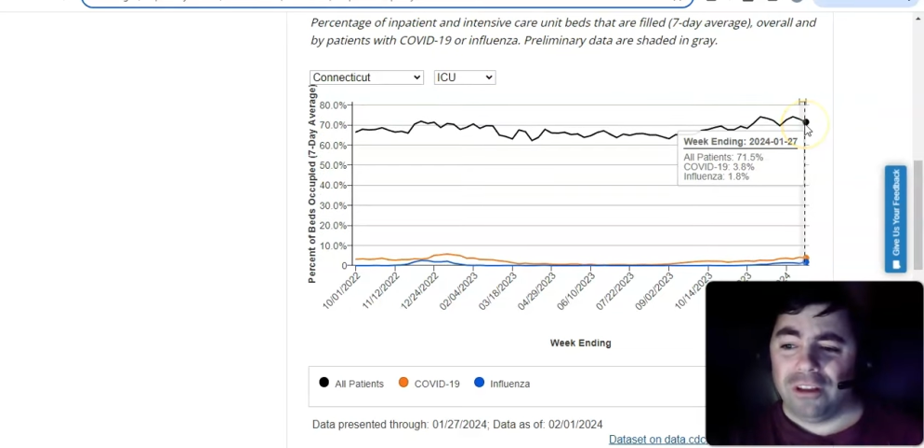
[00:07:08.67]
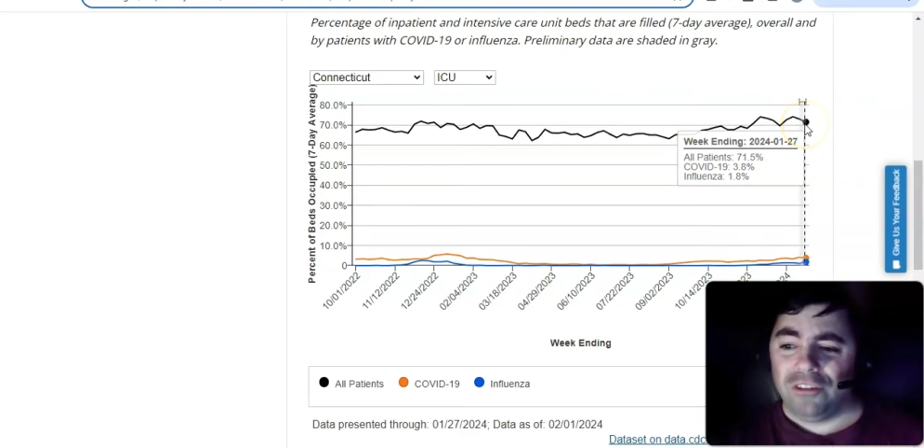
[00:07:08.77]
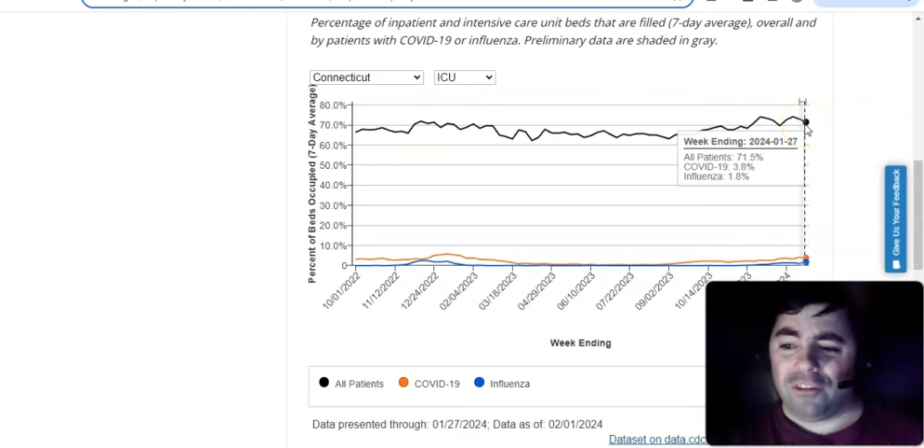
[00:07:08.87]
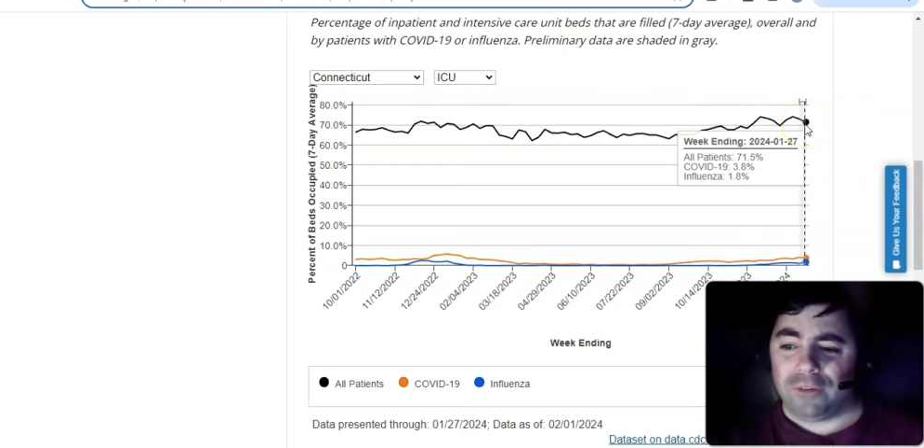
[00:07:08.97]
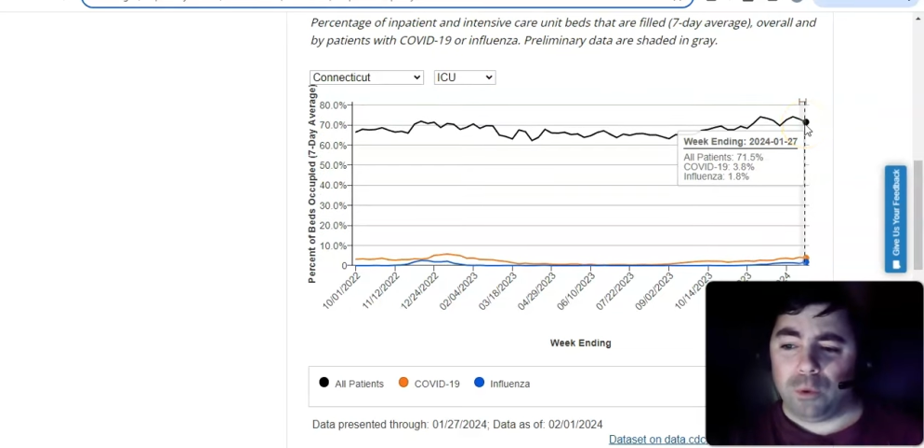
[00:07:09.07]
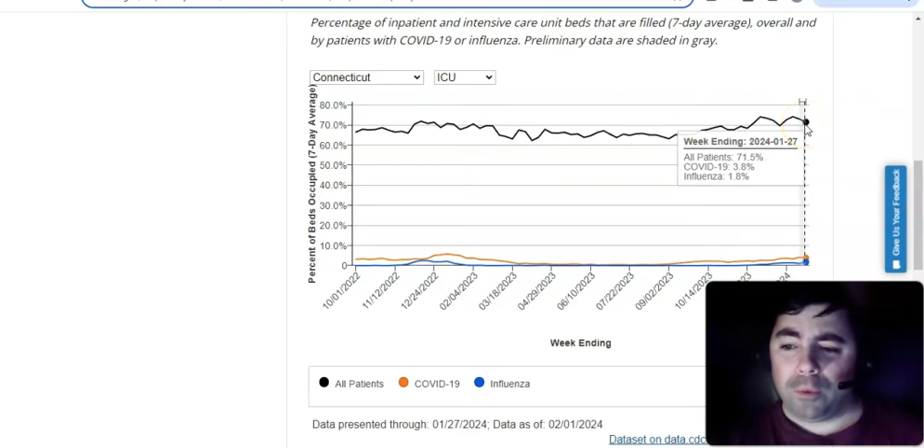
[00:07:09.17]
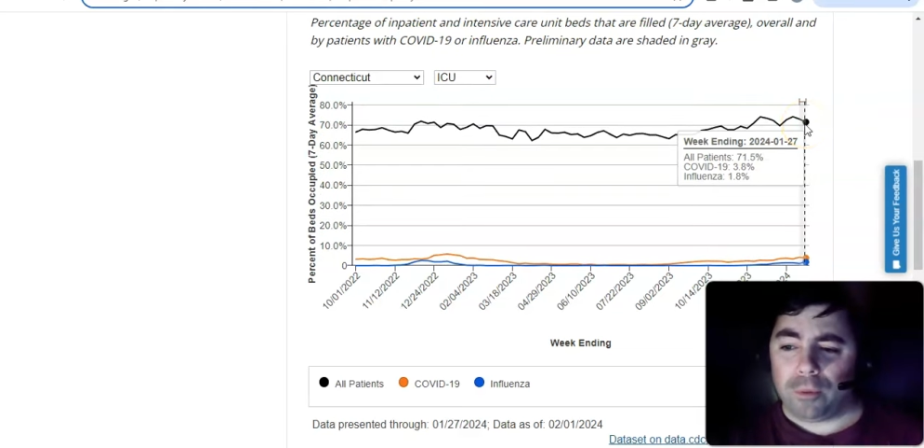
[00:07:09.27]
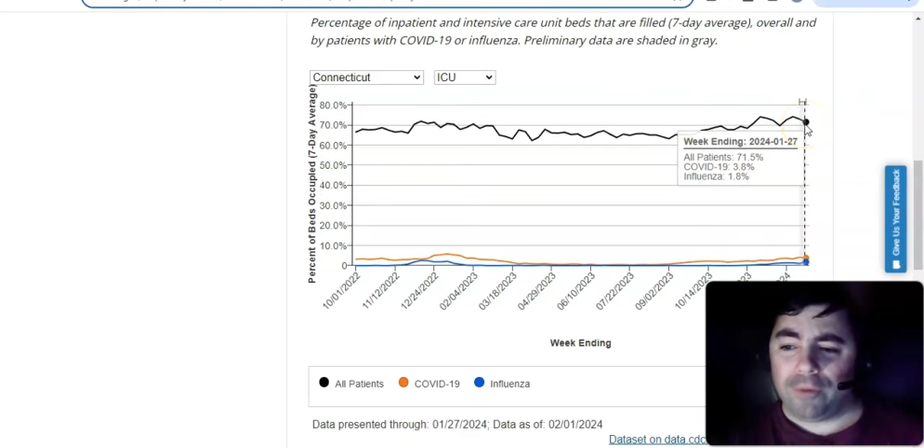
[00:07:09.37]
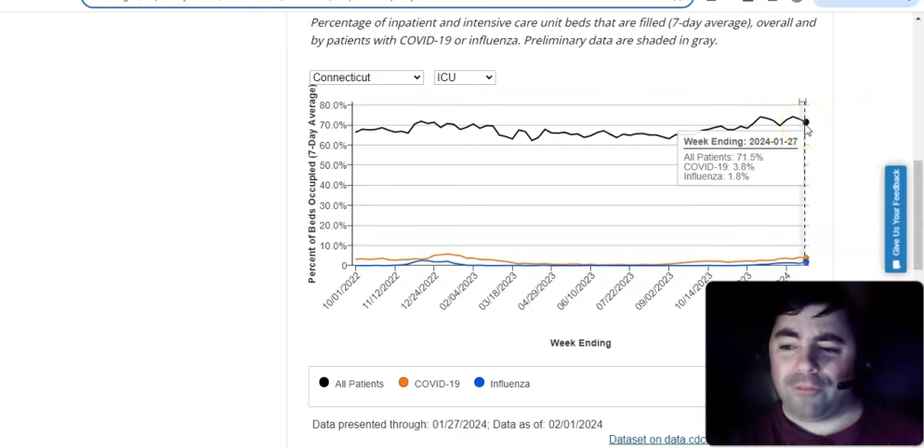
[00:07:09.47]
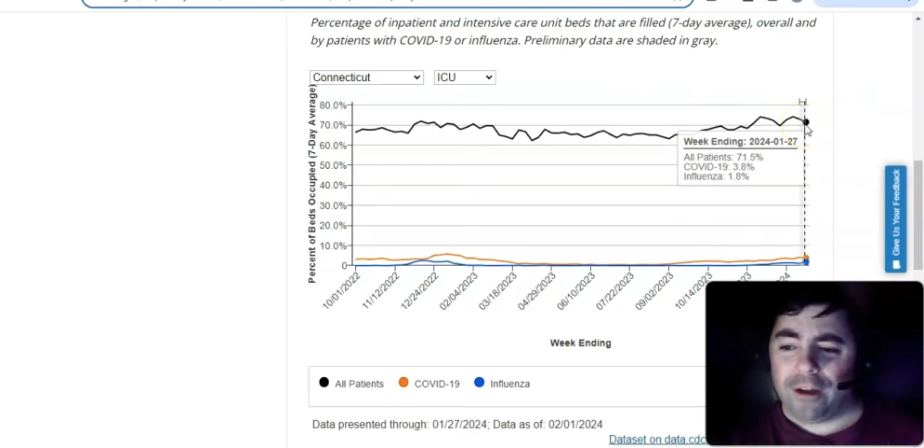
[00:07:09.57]

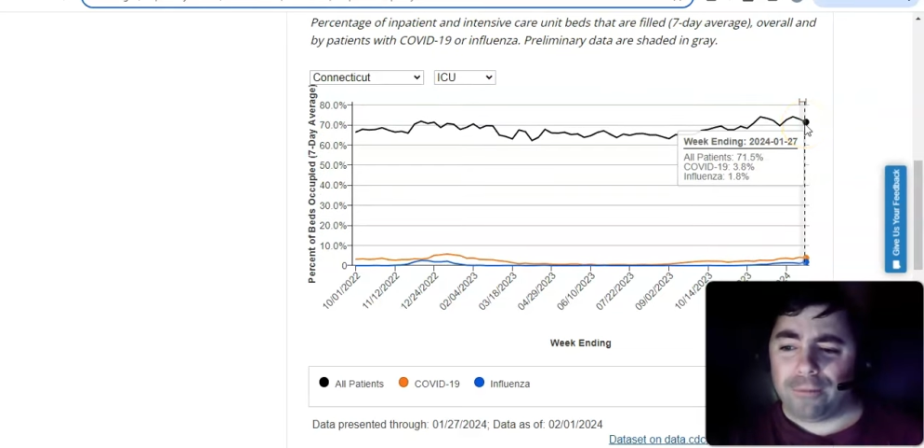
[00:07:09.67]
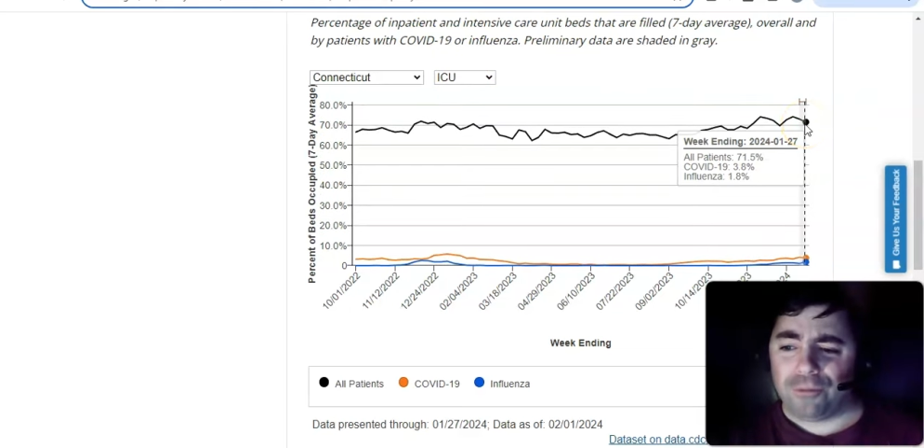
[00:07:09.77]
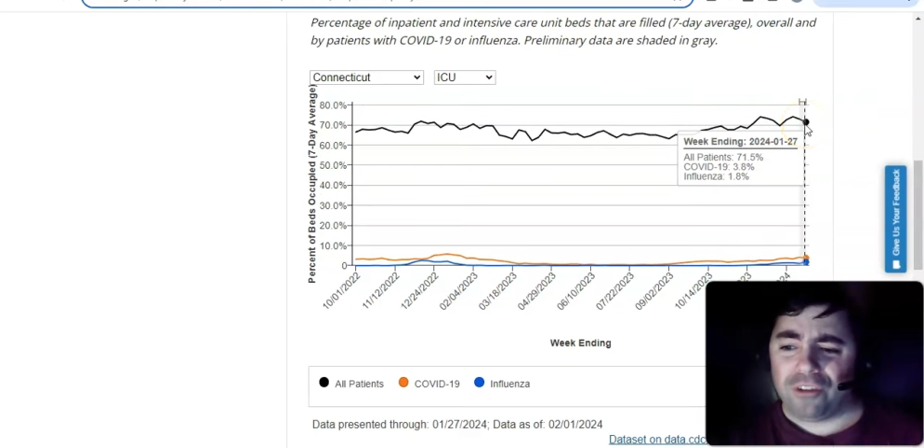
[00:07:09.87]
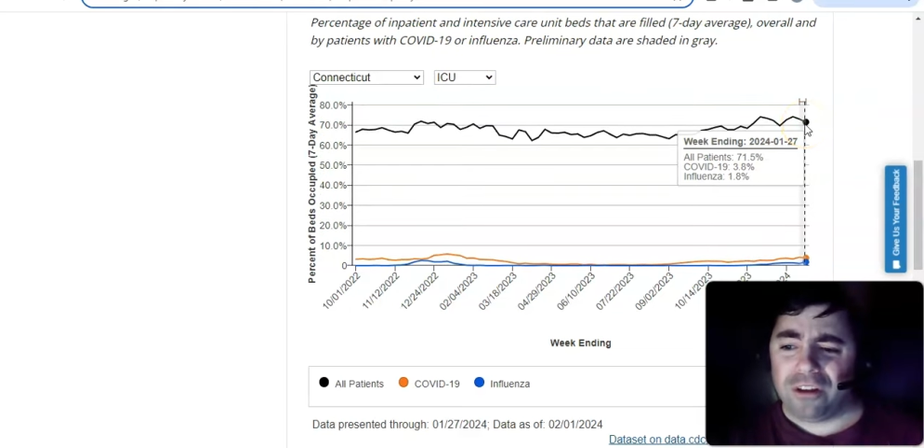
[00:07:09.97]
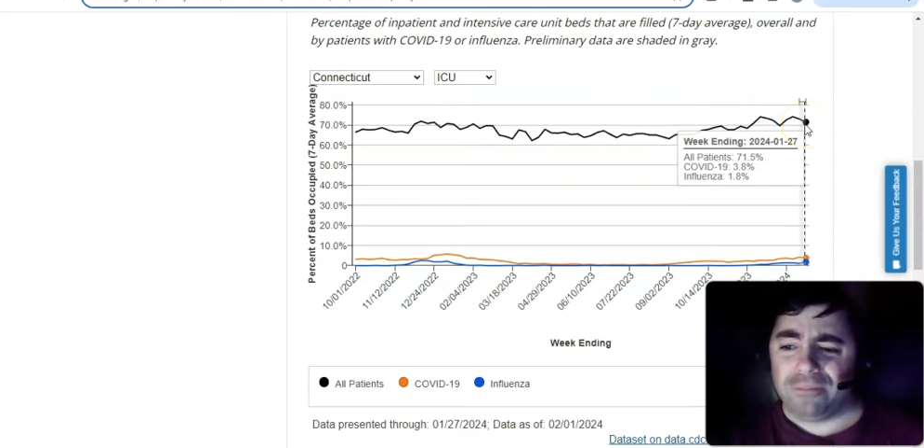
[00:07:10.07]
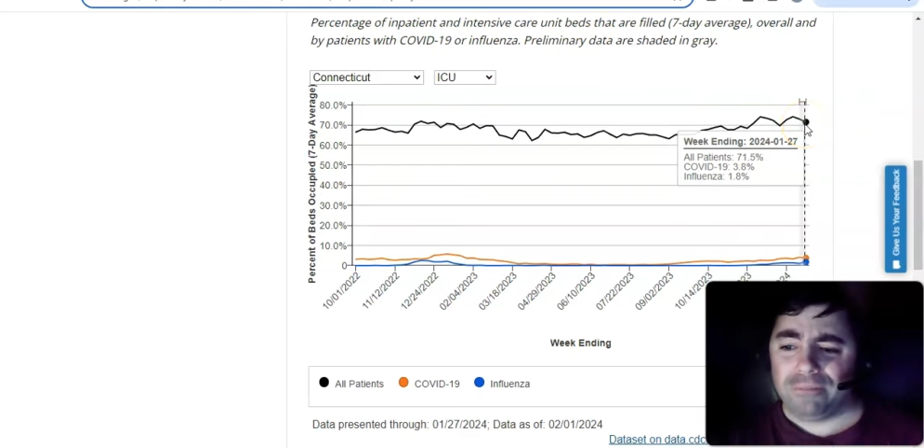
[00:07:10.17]
71.5%,